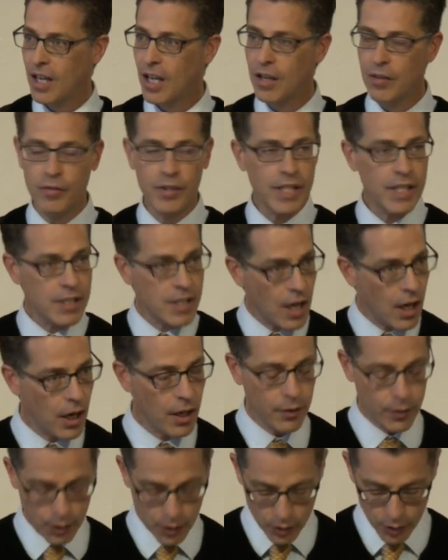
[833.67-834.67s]
of these
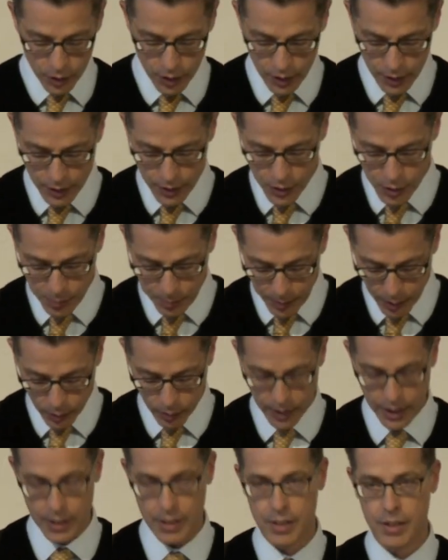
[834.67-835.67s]
other
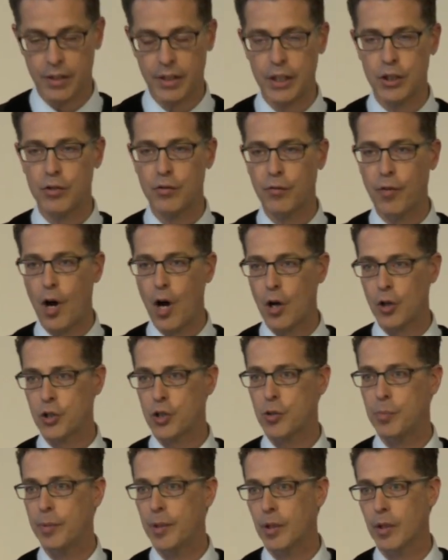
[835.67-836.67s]
spirits, these
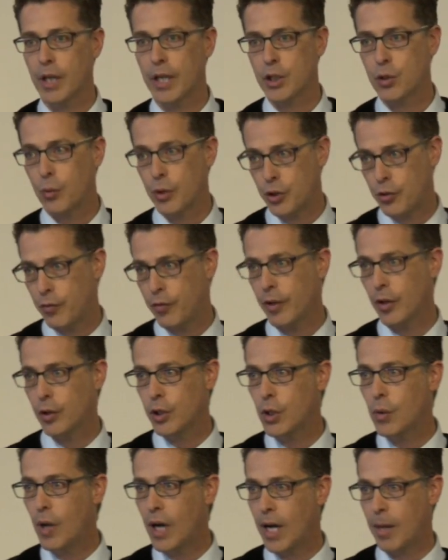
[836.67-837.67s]
false spirits which fill
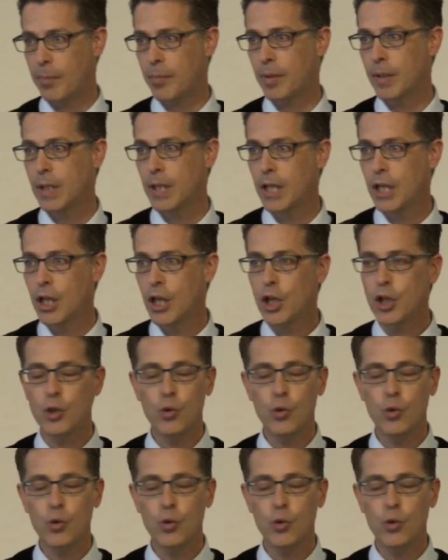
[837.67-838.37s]
you up.